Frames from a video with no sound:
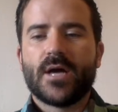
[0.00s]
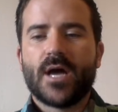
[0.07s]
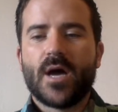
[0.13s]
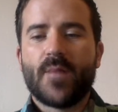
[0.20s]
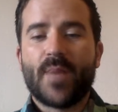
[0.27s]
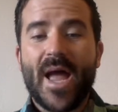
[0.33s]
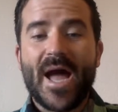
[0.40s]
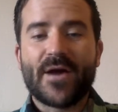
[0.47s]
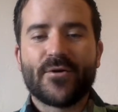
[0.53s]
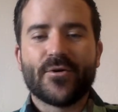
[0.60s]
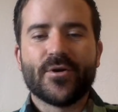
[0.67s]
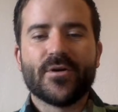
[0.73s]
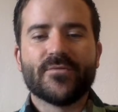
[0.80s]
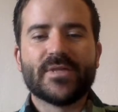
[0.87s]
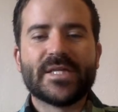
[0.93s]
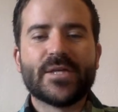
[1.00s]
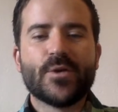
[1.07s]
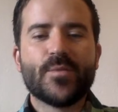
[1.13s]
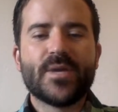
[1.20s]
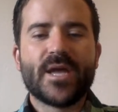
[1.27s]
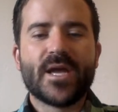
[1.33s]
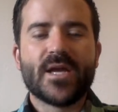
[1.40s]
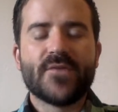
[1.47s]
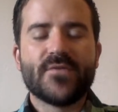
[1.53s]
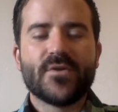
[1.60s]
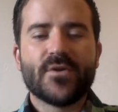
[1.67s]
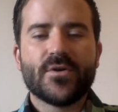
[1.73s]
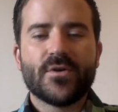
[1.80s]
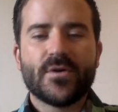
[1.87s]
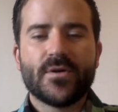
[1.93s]
a pattern of leader
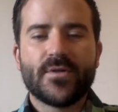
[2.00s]
behavior